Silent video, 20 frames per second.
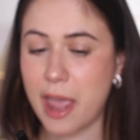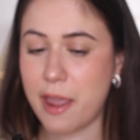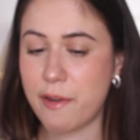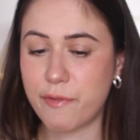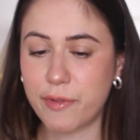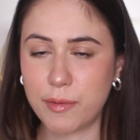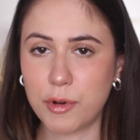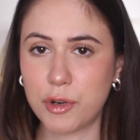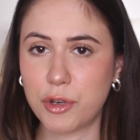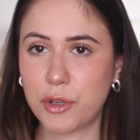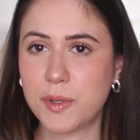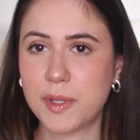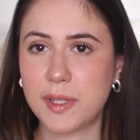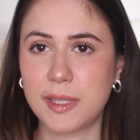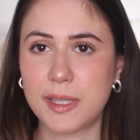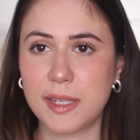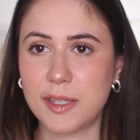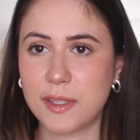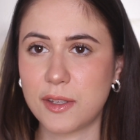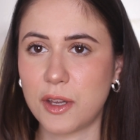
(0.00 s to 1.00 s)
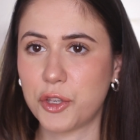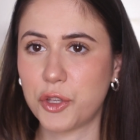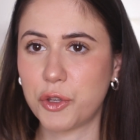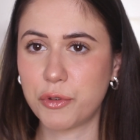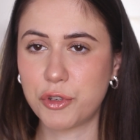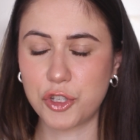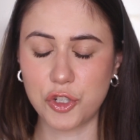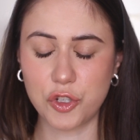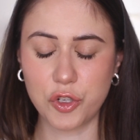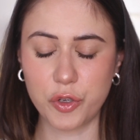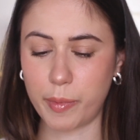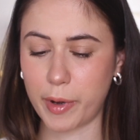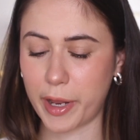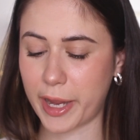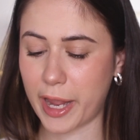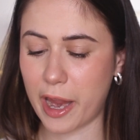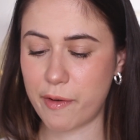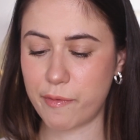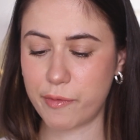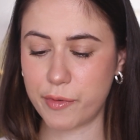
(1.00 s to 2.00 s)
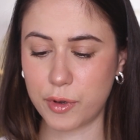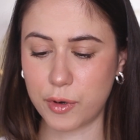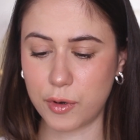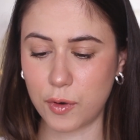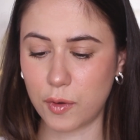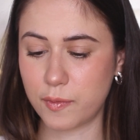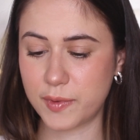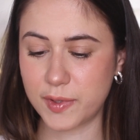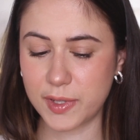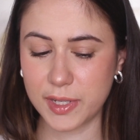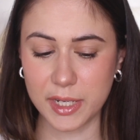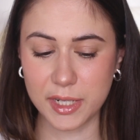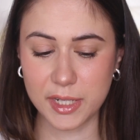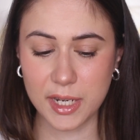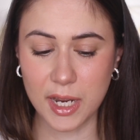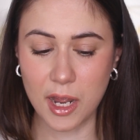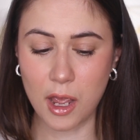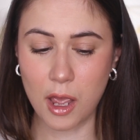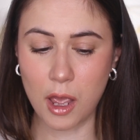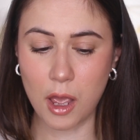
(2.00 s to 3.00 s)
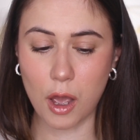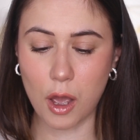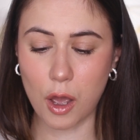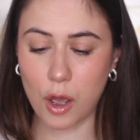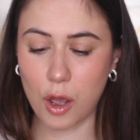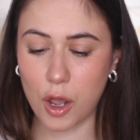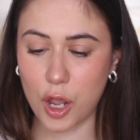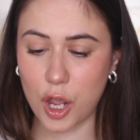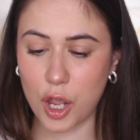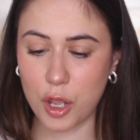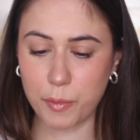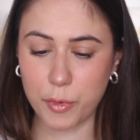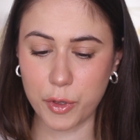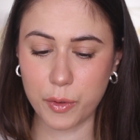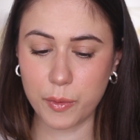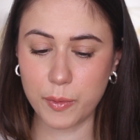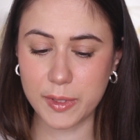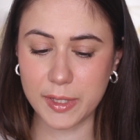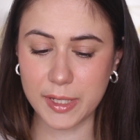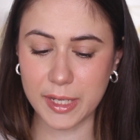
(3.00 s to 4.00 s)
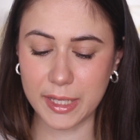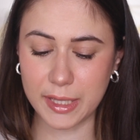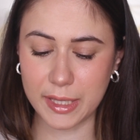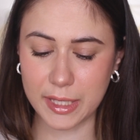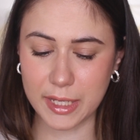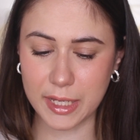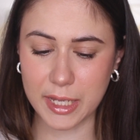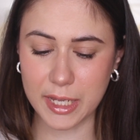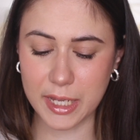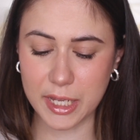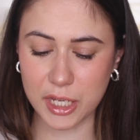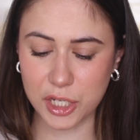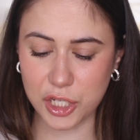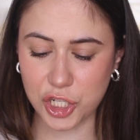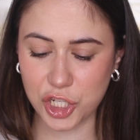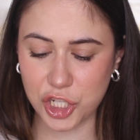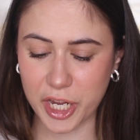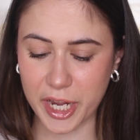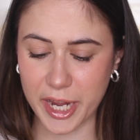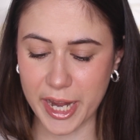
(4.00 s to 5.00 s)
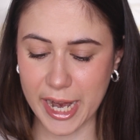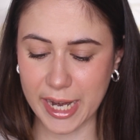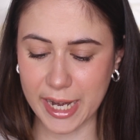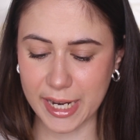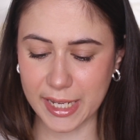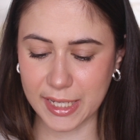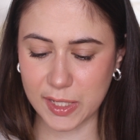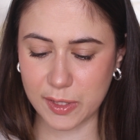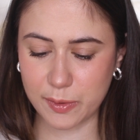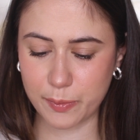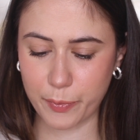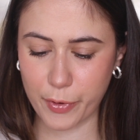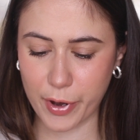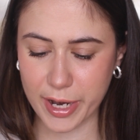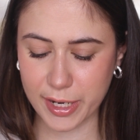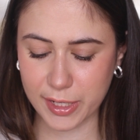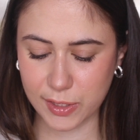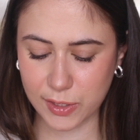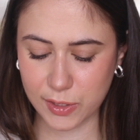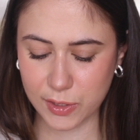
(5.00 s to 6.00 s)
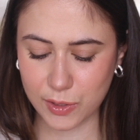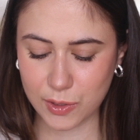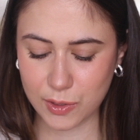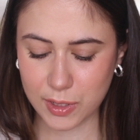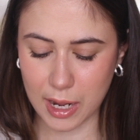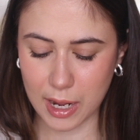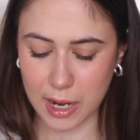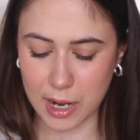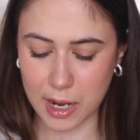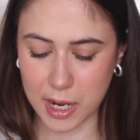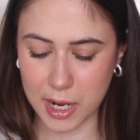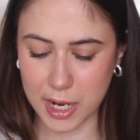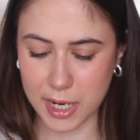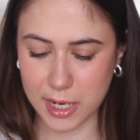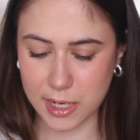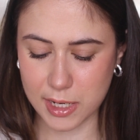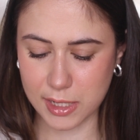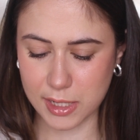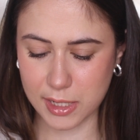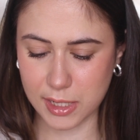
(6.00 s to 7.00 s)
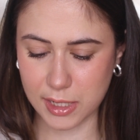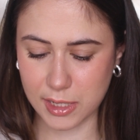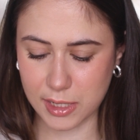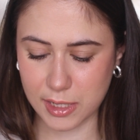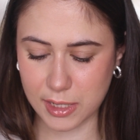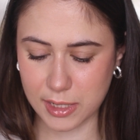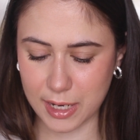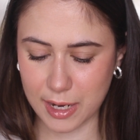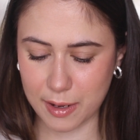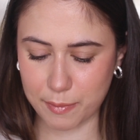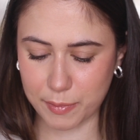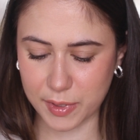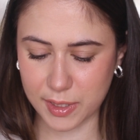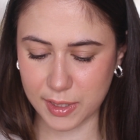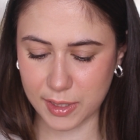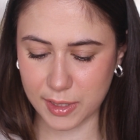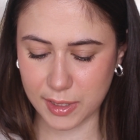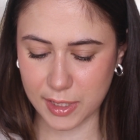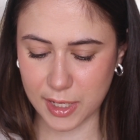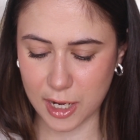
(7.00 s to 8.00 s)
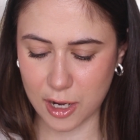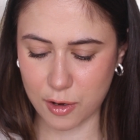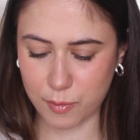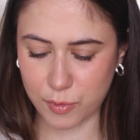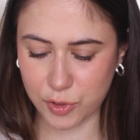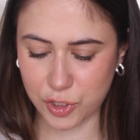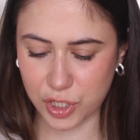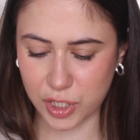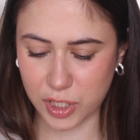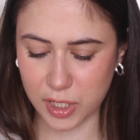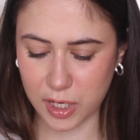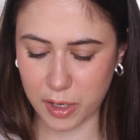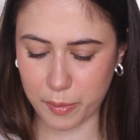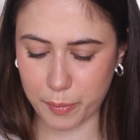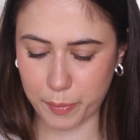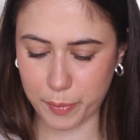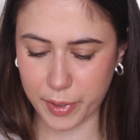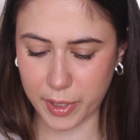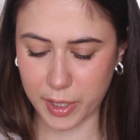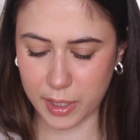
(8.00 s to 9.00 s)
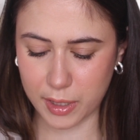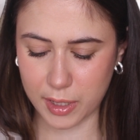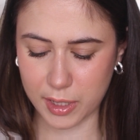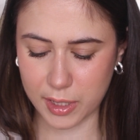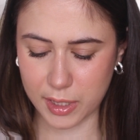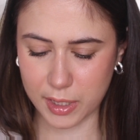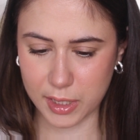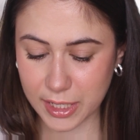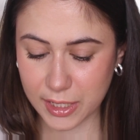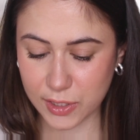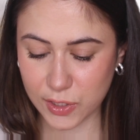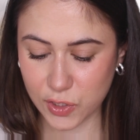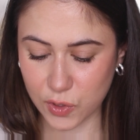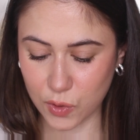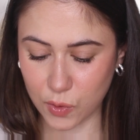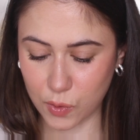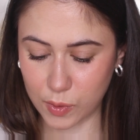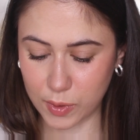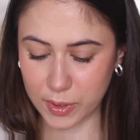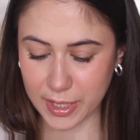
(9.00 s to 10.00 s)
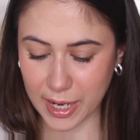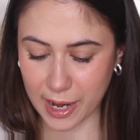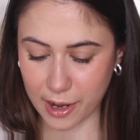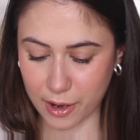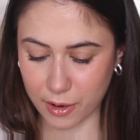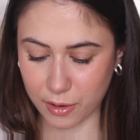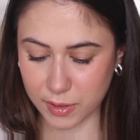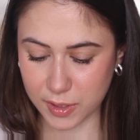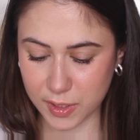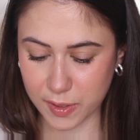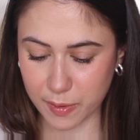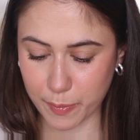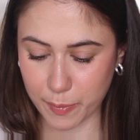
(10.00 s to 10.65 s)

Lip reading: Everyone uses this on YouTube, like everyone loves it. I'm using the shade Espresso, and let me see, how much did I pay this? It's sold out,